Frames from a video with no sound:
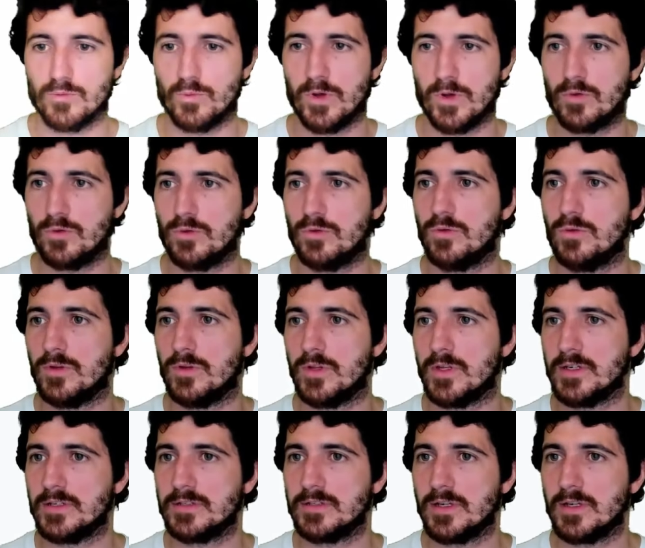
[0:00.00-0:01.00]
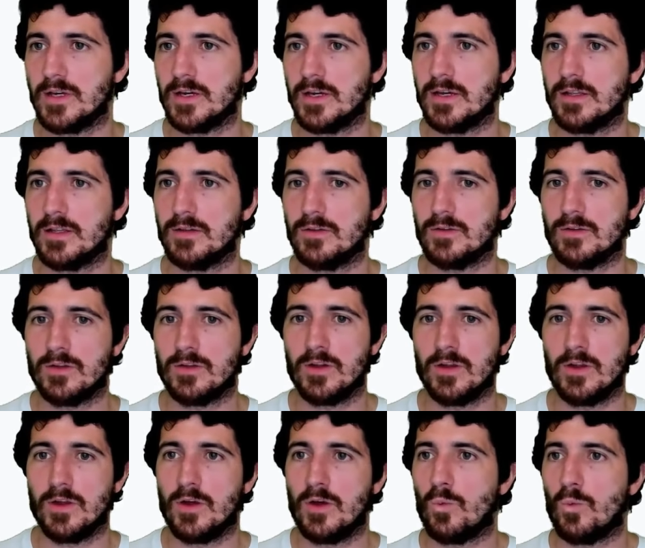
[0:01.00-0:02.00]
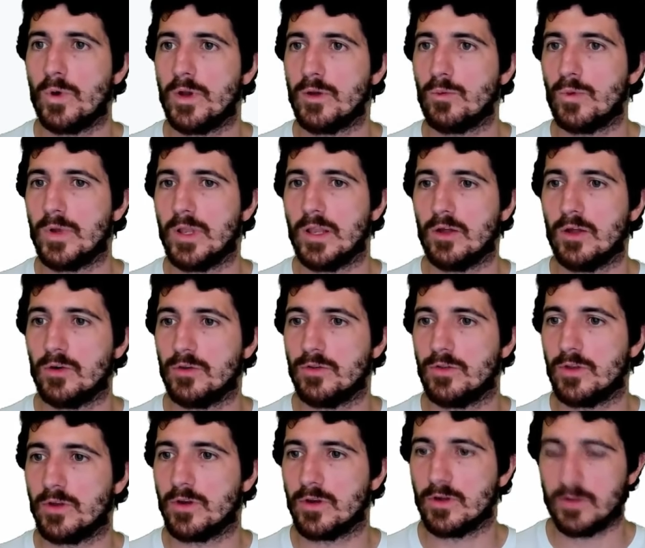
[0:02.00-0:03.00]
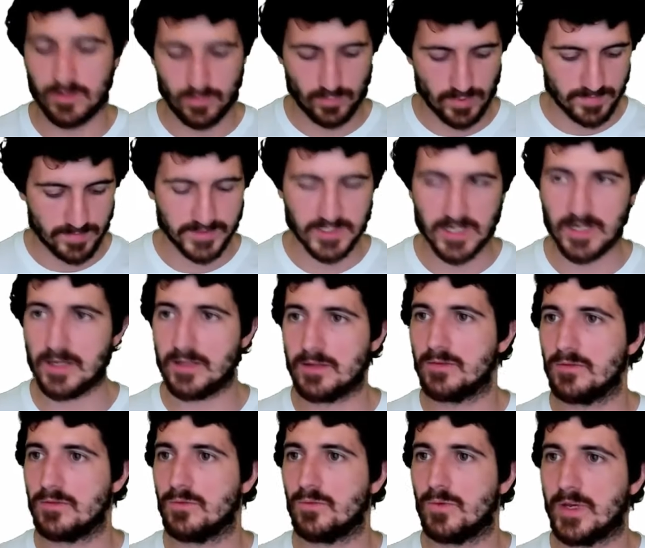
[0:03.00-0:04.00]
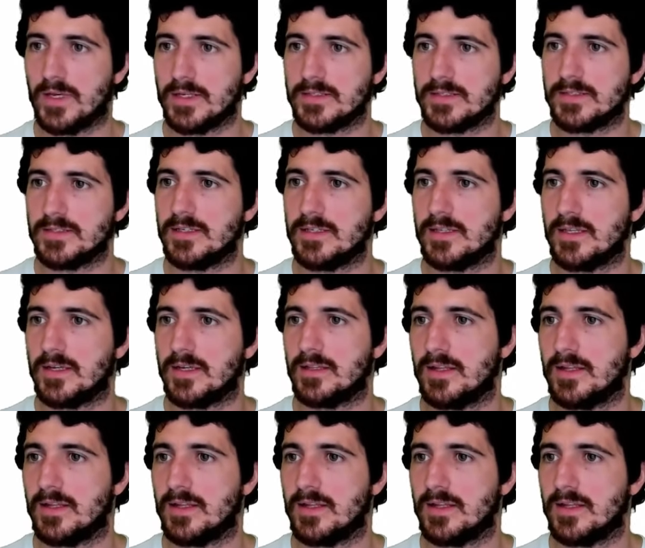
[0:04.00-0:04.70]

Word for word: So we could do this and when we load the, the website, we can see